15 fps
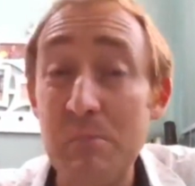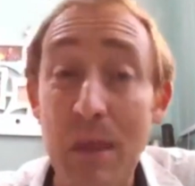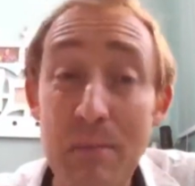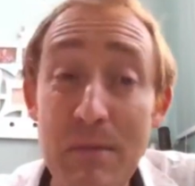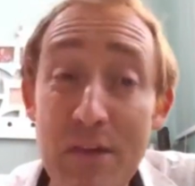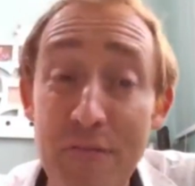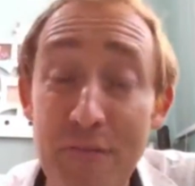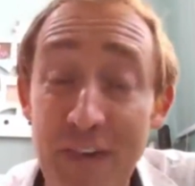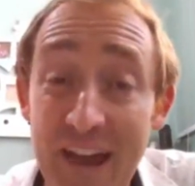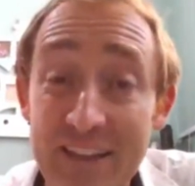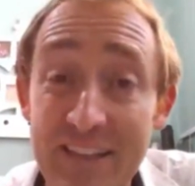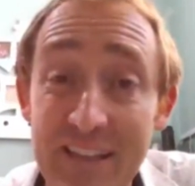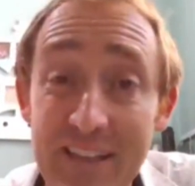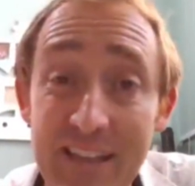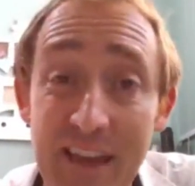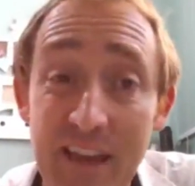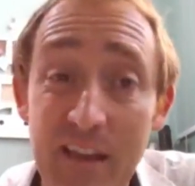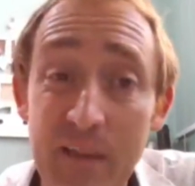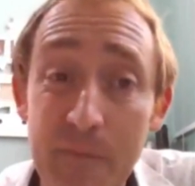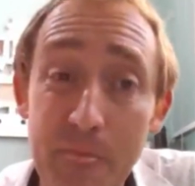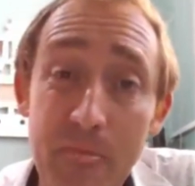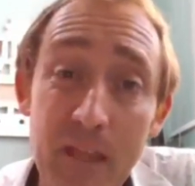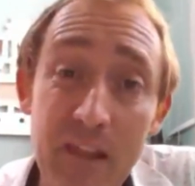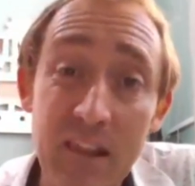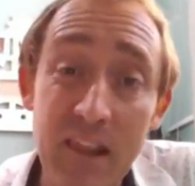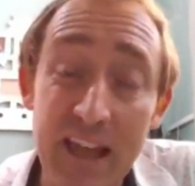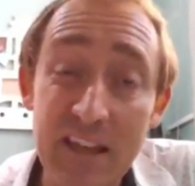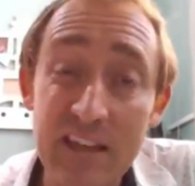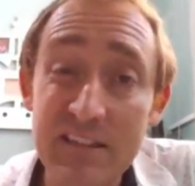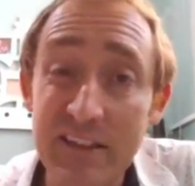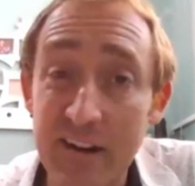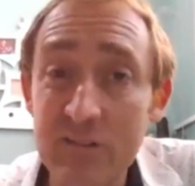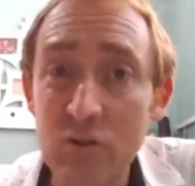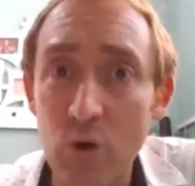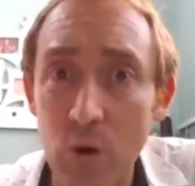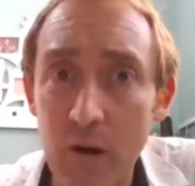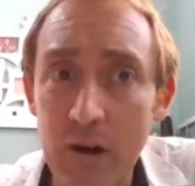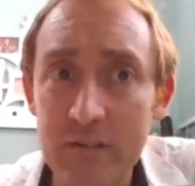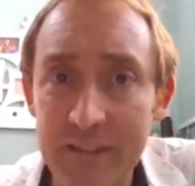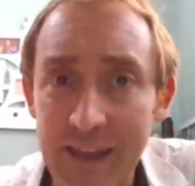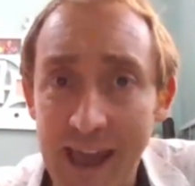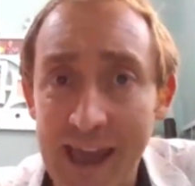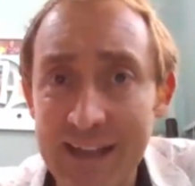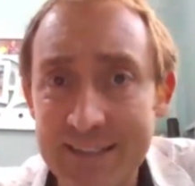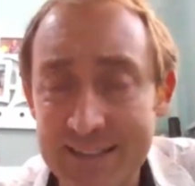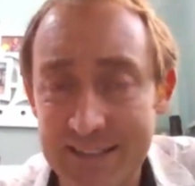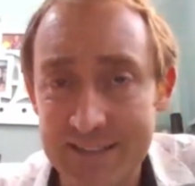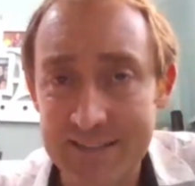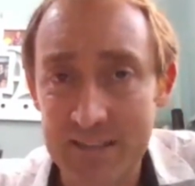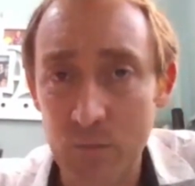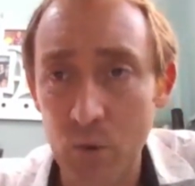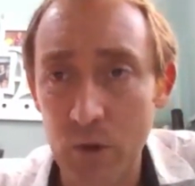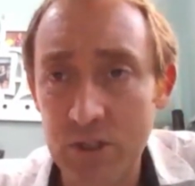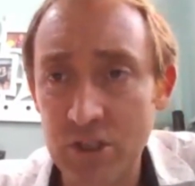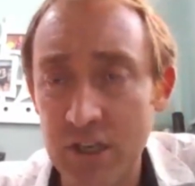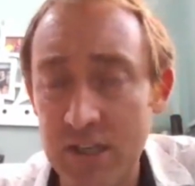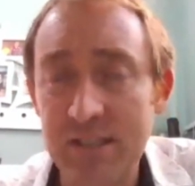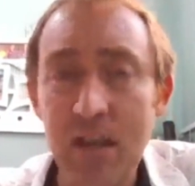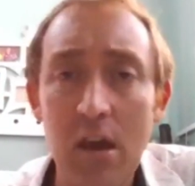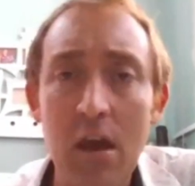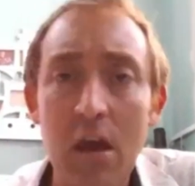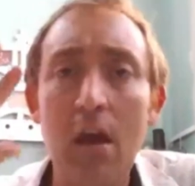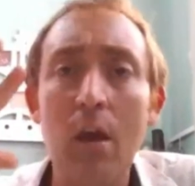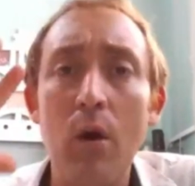Maybe the fact that they like territorial tax system, which is,